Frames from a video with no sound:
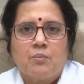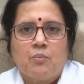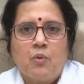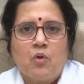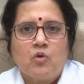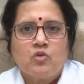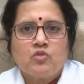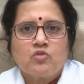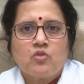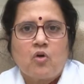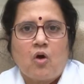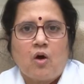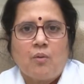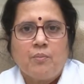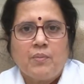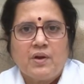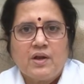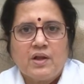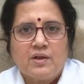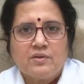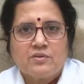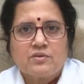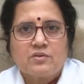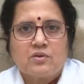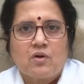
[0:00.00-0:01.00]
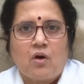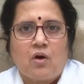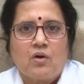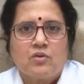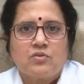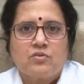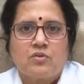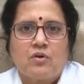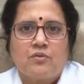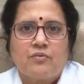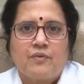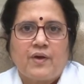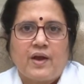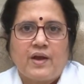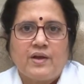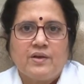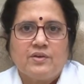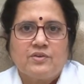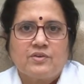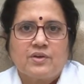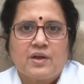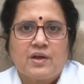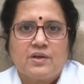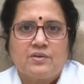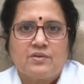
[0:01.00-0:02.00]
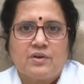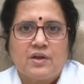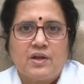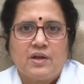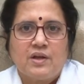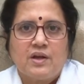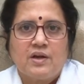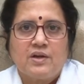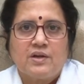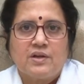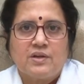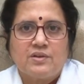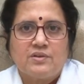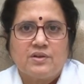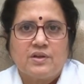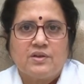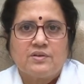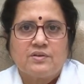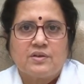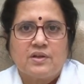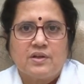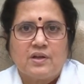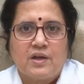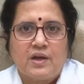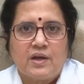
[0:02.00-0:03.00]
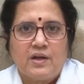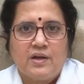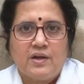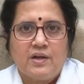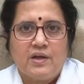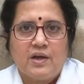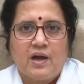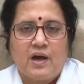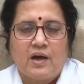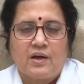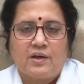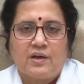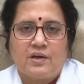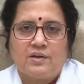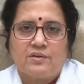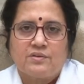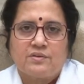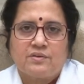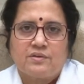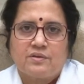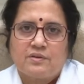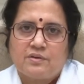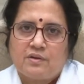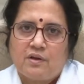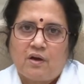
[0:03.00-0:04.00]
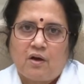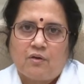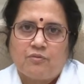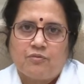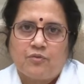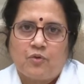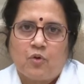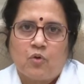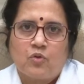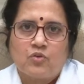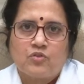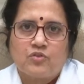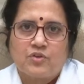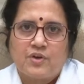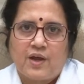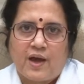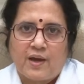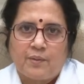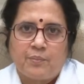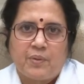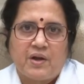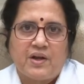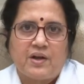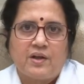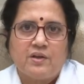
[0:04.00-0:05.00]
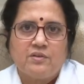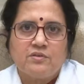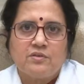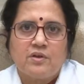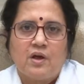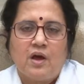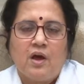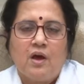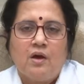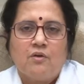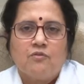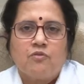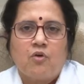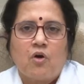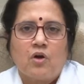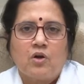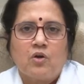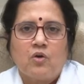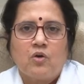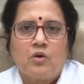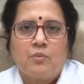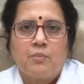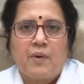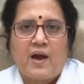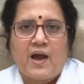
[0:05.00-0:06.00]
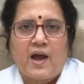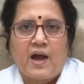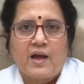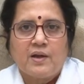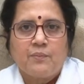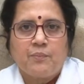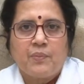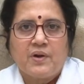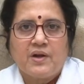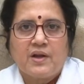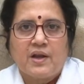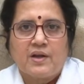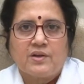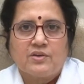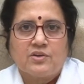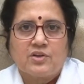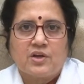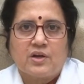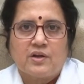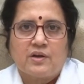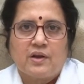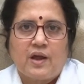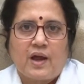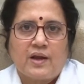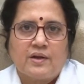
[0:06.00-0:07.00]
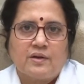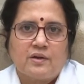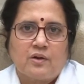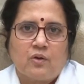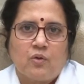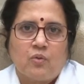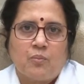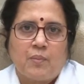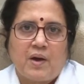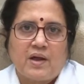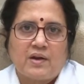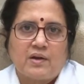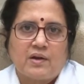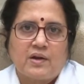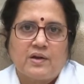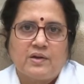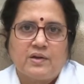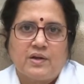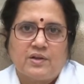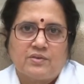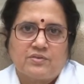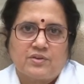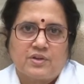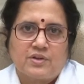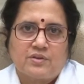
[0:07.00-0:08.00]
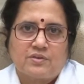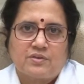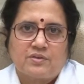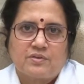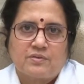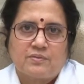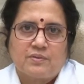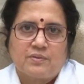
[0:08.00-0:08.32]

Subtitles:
most commonest cause of end-stage renal disease in India is, of course, diabetes, followed by hypertension and glomerular disease.